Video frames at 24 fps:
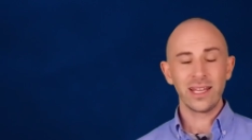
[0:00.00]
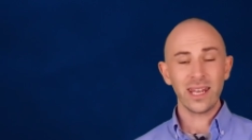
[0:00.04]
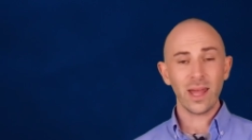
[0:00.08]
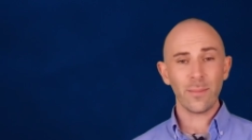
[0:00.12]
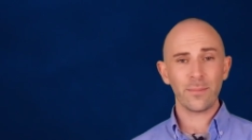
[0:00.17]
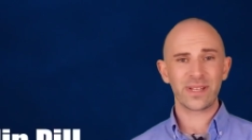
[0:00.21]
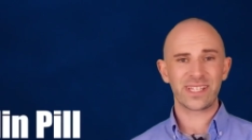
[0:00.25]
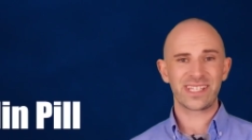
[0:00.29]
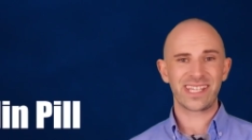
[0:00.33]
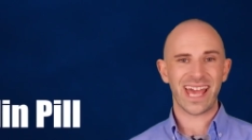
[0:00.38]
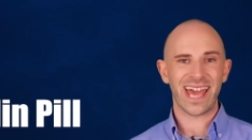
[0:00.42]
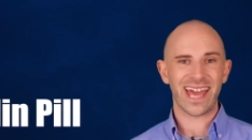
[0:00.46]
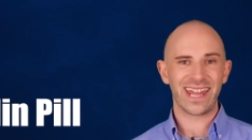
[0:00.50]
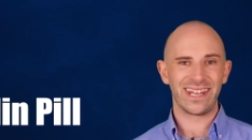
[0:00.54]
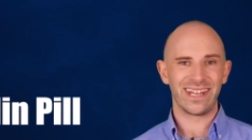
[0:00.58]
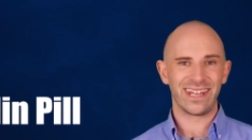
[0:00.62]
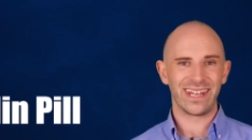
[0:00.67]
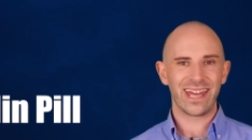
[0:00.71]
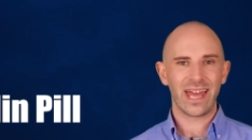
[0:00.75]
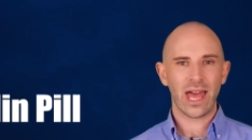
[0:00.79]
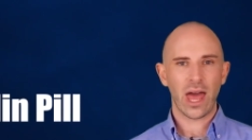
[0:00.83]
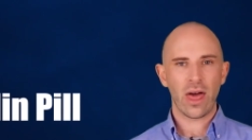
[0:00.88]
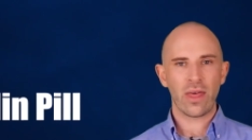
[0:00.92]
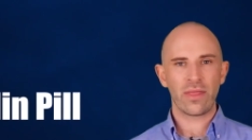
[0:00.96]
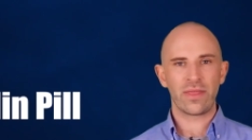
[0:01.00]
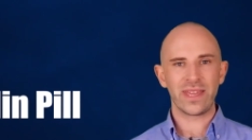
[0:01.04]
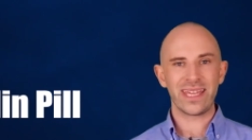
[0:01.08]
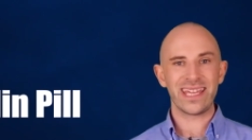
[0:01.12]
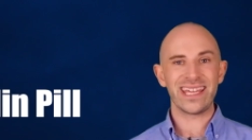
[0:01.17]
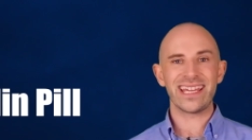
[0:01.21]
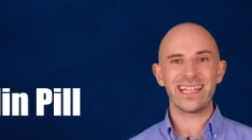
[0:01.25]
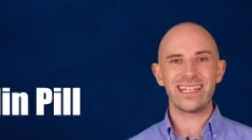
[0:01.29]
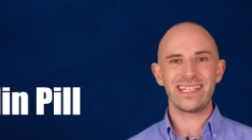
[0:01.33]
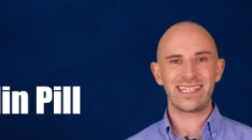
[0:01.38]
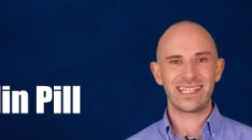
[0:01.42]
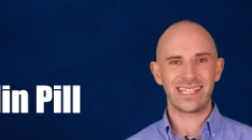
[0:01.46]
Number 10. The
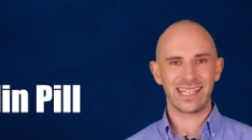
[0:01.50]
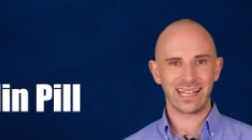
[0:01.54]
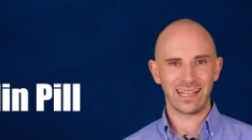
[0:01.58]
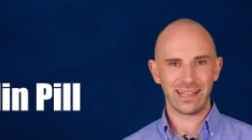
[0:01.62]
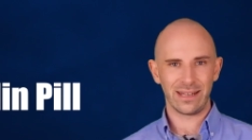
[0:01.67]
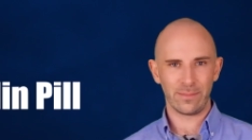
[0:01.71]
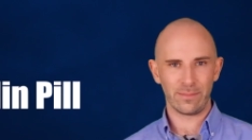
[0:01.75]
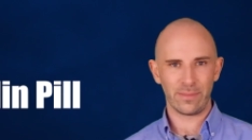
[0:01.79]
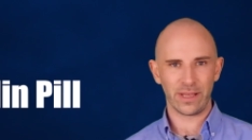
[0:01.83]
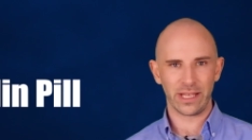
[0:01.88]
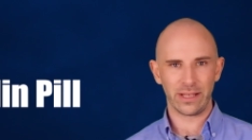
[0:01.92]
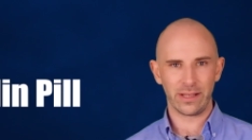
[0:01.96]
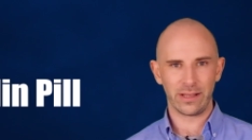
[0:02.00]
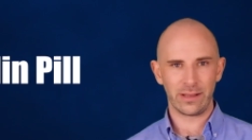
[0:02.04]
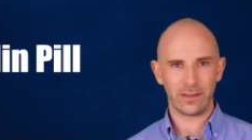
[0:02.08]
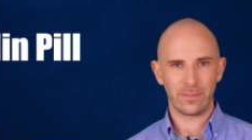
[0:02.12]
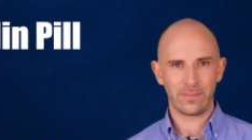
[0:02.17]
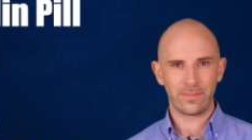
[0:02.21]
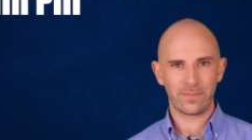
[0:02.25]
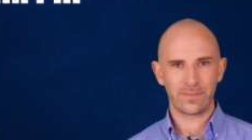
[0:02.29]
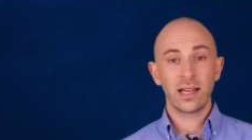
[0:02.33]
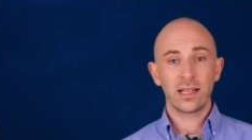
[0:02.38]
insulin pill.